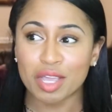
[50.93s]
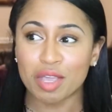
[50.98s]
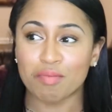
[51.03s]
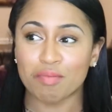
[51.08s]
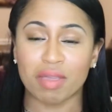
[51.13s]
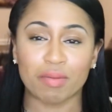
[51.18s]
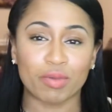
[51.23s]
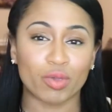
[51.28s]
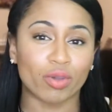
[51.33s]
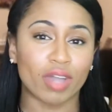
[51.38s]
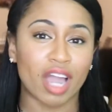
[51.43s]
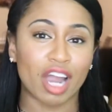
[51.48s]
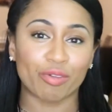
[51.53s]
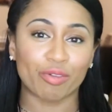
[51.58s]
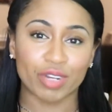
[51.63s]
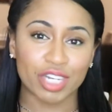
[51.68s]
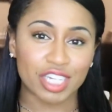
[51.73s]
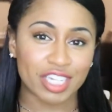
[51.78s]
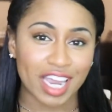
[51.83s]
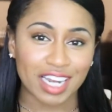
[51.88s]
maybe you got
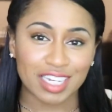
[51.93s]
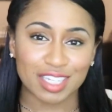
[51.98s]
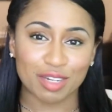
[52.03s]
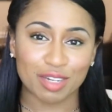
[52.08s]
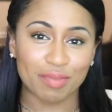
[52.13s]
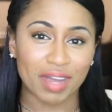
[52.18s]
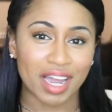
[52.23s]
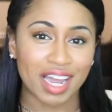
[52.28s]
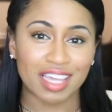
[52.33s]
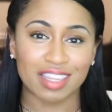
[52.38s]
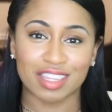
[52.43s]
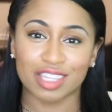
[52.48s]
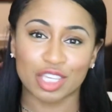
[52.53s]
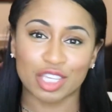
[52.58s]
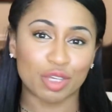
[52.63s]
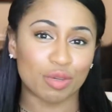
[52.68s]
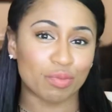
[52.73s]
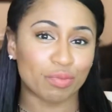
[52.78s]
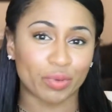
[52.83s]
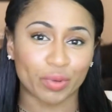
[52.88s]
rejected by the
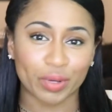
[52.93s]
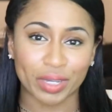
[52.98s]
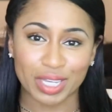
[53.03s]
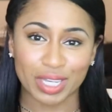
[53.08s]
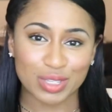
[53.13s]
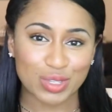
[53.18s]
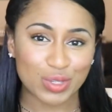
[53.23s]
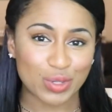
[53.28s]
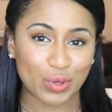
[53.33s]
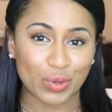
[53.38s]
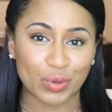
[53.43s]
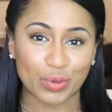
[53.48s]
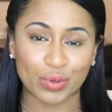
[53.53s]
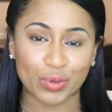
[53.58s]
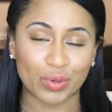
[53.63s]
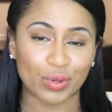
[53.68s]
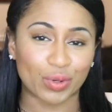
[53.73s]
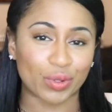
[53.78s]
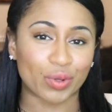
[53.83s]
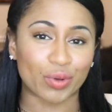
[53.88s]
cute boy at
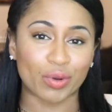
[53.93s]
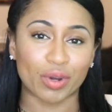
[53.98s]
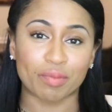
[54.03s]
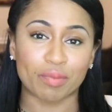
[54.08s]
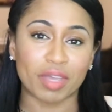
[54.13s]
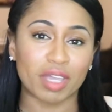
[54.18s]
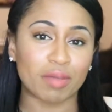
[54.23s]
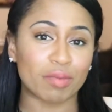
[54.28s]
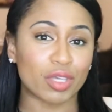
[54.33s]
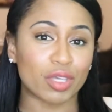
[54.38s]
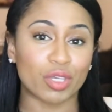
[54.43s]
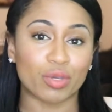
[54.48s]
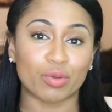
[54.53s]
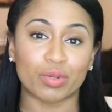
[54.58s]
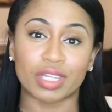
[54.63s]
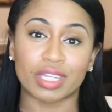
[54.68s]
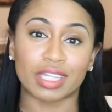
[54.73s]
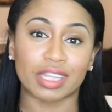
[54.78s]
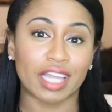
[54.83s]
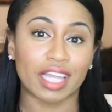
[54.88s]
school, or maybe you
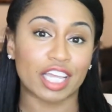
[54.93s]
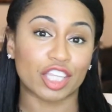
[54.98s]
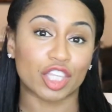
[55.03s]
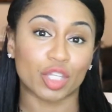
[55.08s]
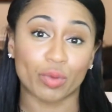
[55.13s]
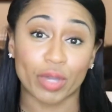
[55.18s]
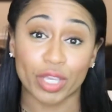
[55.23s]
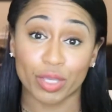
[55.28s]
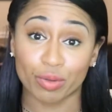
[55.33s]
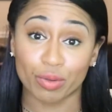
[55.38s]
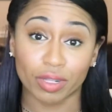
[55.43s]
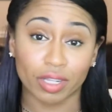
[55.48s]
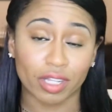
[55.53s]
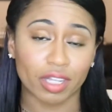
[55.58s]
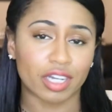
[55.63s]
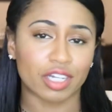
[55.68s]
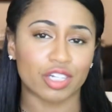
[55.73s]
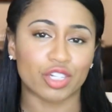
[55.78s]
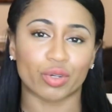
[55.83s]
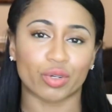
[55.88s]
didn't like the way you
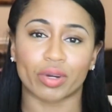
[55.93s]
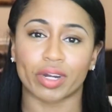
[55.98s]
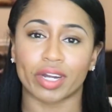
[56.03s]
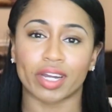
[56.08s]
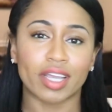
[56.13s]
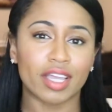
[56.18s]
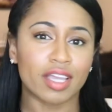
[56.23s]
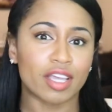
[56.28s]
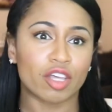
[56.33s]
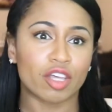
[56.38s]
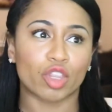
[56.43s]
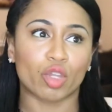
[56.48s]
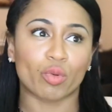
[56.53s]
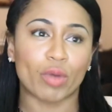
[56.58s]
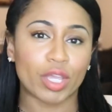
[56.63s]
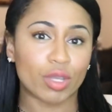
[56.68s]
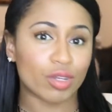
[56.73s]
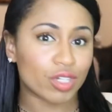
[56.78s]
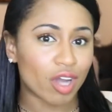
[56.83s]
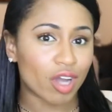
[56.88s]
looked, or the
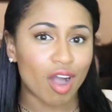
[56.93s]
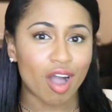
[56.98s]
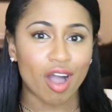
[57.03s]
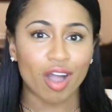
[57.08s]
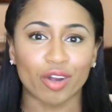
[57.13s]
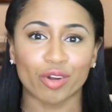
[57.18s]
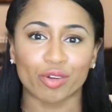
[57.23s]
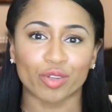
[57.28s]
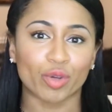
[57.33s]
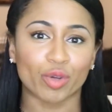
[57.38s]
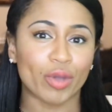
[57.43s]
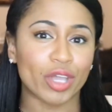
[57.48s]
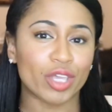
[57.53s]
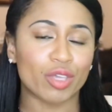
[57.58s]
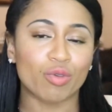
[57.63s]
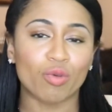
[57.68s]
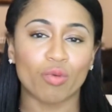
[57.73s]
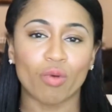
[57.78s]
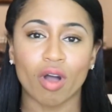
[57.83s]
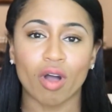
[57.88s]
way you talk, or the way
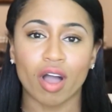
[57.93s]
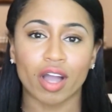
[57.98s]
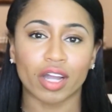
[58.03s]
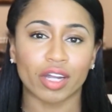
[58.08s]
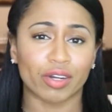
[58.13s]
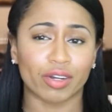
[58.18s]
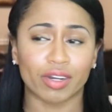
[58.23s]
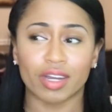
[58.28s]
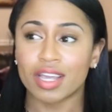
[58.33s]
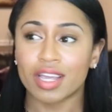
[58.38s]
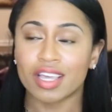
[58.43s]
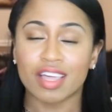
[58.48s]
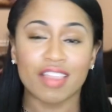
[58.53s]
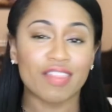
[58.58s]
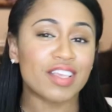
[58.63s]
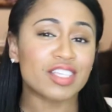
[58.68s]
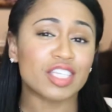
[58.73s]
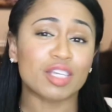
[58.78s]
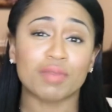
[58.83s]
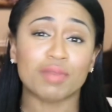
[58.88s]
you walk, or
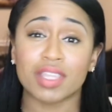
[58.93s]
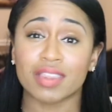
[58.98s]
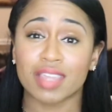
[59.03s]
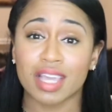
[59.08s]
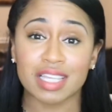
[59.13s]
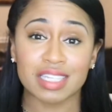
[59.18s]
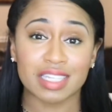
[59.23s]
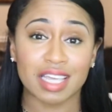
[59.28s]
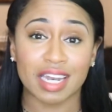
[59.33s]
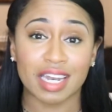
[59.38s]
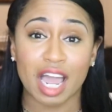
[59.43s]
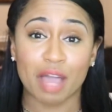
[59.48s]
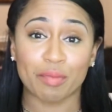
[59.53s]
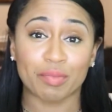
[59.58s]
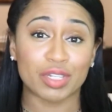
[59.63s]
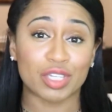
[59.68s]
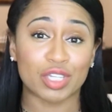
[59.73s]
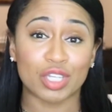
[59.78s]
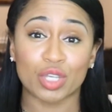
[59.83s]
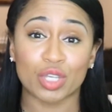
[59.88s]
these could be things that
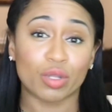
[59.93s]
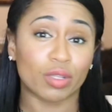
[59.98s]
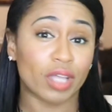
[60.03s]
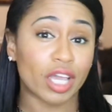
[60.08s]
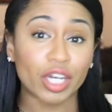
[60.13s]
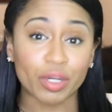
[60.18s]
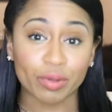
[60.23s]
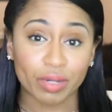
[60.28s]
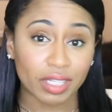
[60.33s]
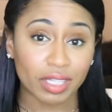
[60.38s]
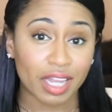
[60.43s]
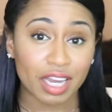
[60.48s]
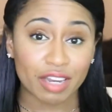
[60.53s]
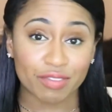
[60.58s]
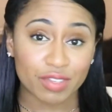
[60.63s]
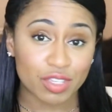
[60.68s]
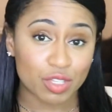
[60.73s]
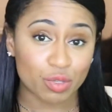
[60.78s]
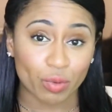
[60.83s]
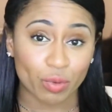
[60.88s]
happen to you later in
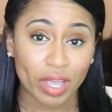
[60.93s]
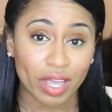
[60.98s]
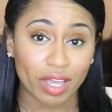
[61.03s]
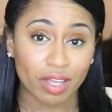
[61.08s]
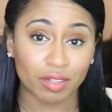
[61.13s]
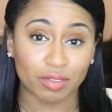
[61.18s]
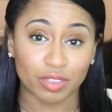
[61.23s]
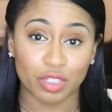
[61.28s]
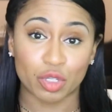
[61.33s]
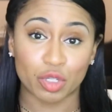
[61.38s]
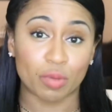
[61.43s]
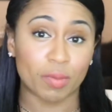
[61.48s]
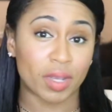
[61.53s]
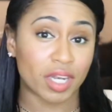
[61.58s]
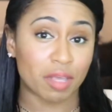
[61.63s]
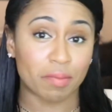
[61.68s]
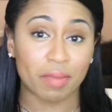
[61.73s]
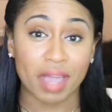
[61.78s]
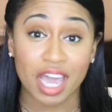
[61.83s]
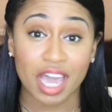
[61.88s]
life as well. Too
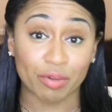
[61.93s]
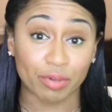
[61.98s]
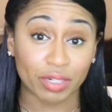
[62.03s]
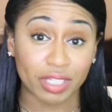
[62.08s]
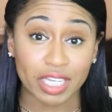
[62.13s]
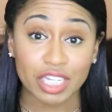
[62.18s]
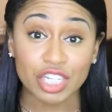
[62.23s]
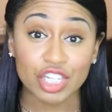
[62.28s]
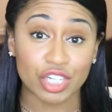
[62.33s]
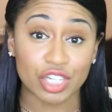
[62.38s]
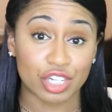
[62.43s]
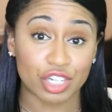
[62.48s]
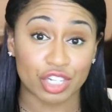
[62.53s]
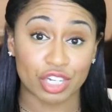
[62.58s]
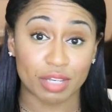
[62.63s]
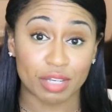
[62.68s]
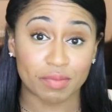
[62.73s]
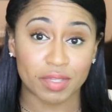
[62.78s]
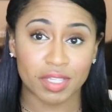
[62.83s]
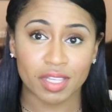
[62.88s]
many bad
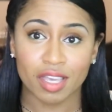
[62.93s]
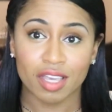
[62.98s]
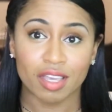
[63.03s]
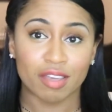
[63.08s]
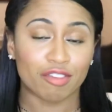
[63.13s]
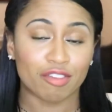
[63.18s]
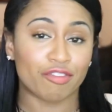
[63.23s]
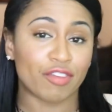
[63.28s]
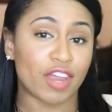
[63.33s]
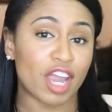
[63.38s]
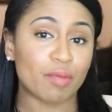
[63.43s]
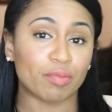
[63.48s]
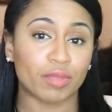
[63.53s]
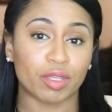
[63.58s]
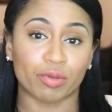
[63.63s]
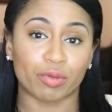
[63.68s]
relationships, family